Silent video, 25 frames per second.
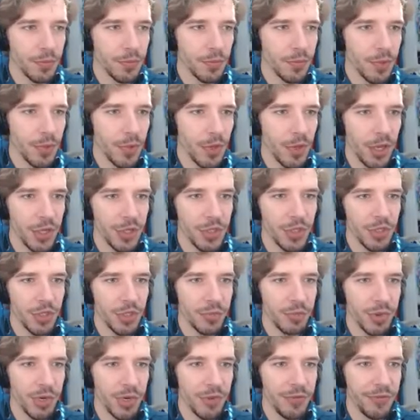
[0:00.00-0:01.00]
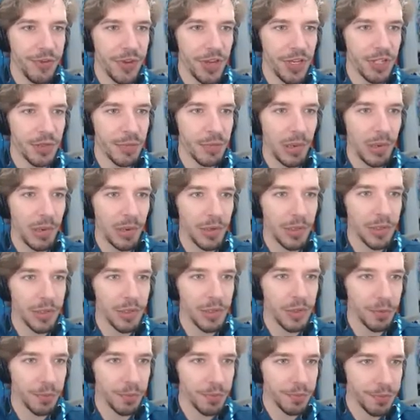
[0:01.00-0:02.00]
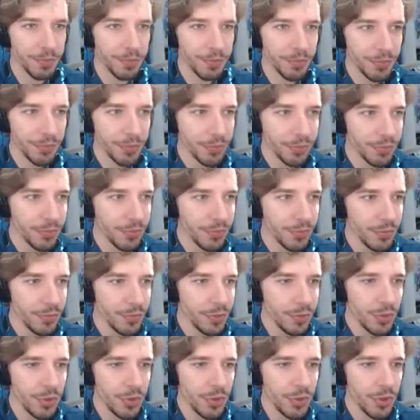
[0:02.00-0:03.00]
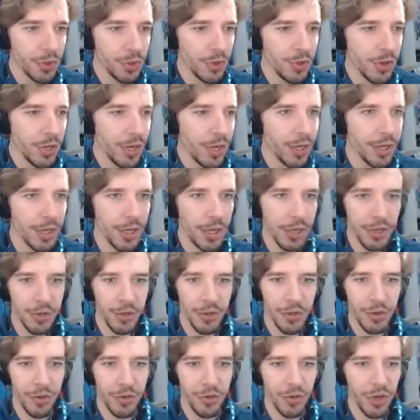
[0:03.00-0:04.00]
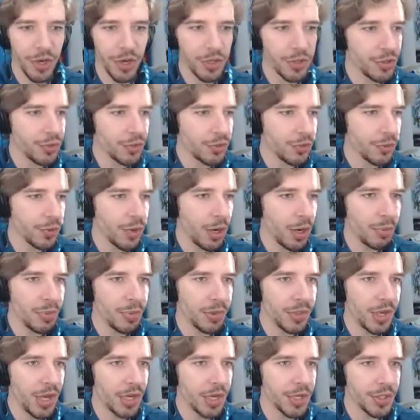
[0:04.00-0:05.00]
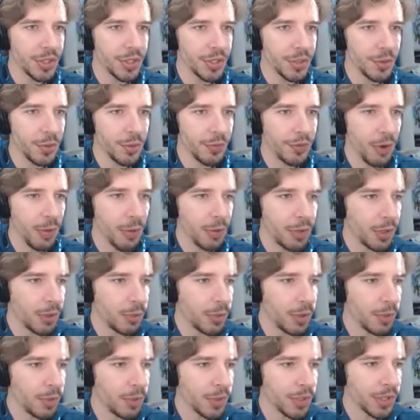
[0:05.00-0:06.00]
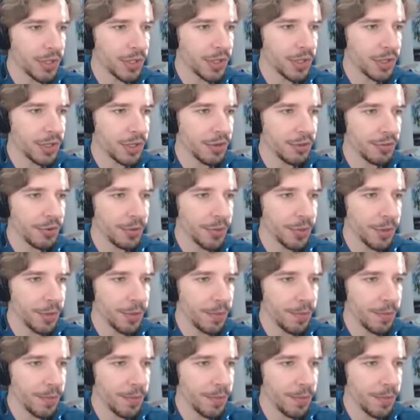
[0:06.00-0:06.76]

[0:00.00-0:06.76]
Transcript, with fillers: And she's pretty fast about it too. So I get the chance to up the ante with how many people I send everywhere.